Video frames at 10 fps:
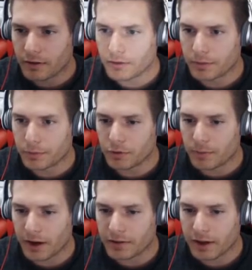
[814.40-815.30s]
to
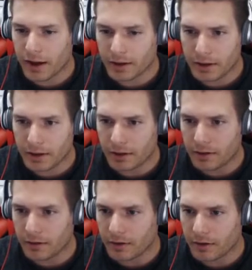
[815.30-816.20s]
boost my attack
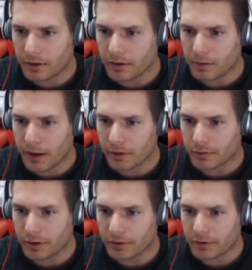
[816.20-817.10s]
in the battle
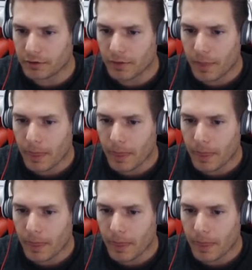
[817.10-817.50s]
phase.